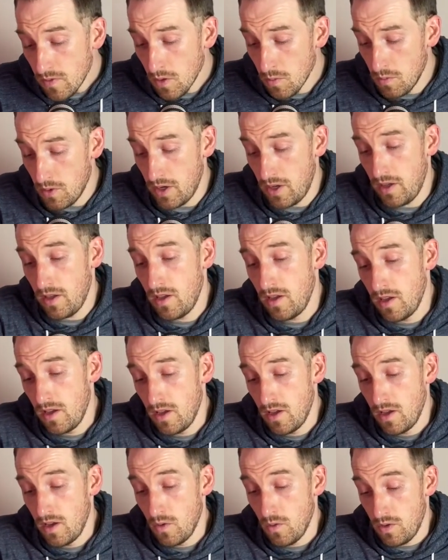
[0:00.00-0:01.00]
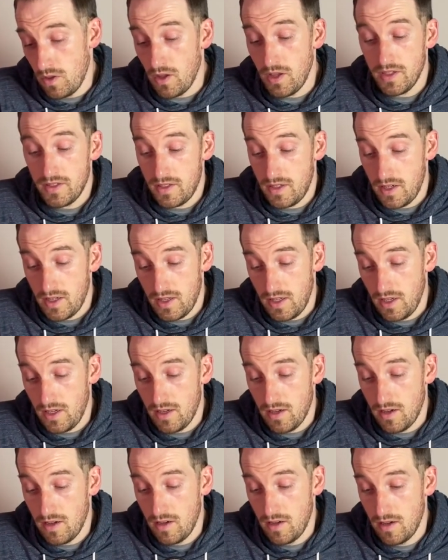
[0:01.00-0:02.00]
But with all that said, I
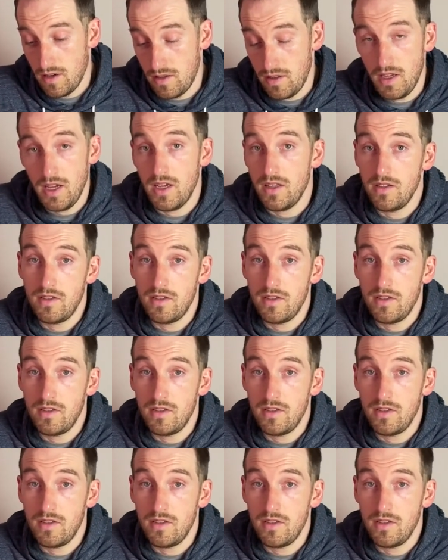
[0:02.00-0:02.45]
think, yeah,